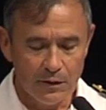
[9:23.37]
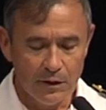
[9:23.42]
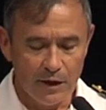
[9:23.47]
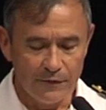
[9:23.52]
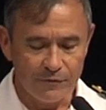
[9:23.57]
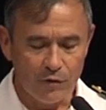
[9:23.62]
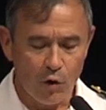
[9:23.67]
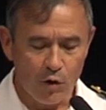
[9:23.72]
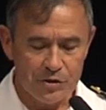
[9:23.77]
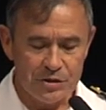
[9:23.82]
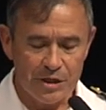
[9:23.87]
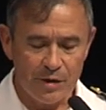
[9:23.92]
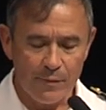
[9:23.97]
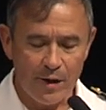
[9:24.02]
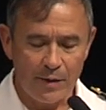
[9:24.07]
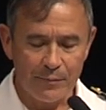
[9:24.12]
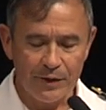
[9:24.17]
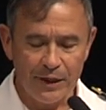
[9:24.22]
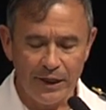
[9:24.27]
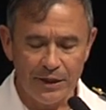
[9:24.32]
Of course, that
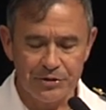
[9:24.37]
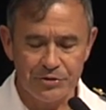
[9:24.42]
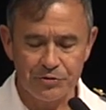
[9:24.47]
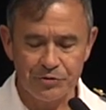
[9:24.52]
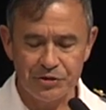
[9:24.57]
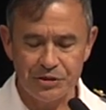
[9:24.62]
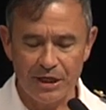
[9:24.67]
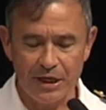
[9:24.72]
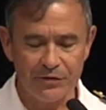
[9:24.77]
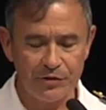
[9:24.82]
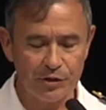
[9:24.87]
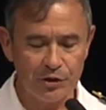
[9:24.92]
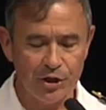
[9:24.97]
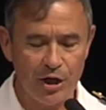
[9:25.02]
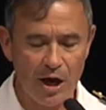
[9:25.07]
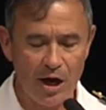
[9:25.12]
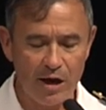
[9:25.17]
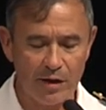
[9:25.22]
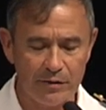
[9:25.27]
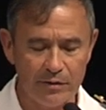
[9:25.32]
might be easier said than
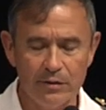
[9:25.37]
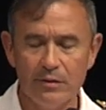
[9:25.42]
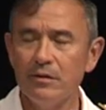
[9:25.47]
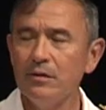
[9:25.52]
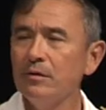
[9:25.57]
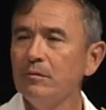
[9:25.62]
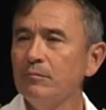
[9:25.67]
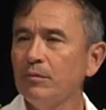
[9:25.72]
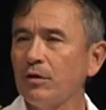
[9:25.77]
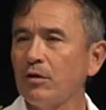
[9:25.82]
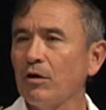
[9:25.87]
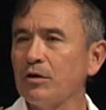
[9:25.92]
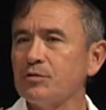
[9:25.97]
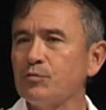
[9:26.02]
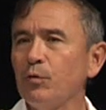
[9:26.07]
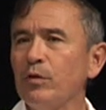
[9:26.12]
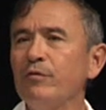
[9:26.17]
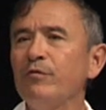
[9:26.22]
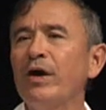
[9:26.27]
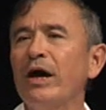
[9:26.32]
done because
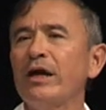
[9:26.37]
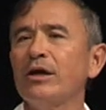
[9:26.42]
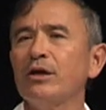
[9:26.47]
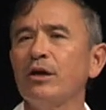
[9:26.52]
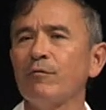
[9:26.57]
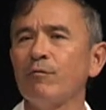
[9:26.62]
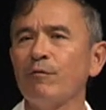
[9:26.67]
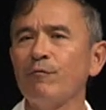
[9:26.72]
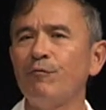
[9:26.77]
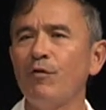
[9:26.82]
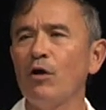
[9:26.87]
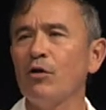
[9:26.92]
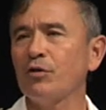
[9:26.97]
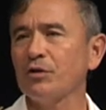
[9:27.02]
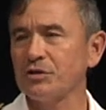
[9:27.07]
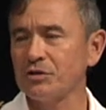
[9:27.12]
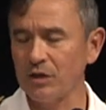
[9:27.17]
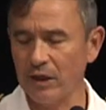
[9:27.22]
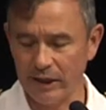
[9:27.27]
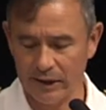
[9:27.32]
we've had a different
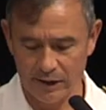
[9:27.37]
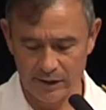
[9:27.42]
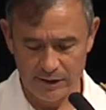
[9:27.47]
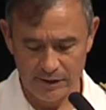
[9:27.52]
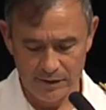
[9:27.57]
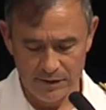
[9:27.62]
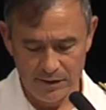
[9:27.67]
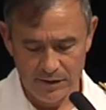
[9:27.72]
focus lately.